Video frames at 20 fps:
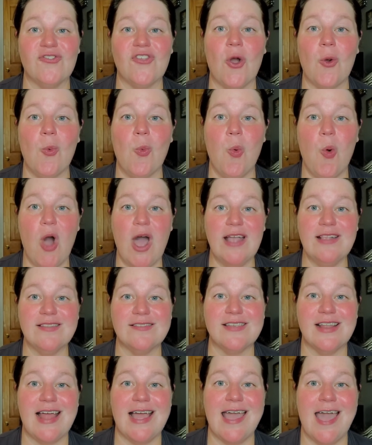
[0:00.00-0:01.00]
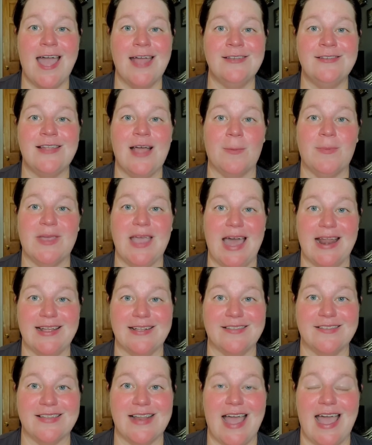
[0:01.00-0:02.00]
So what did I end up
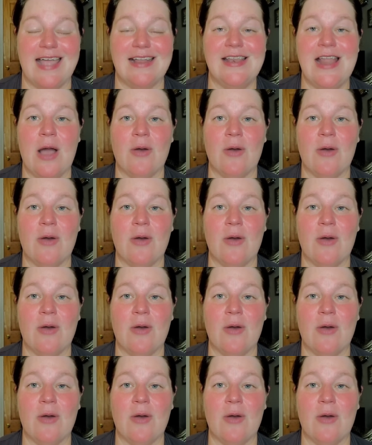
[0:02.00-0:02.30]
getting today?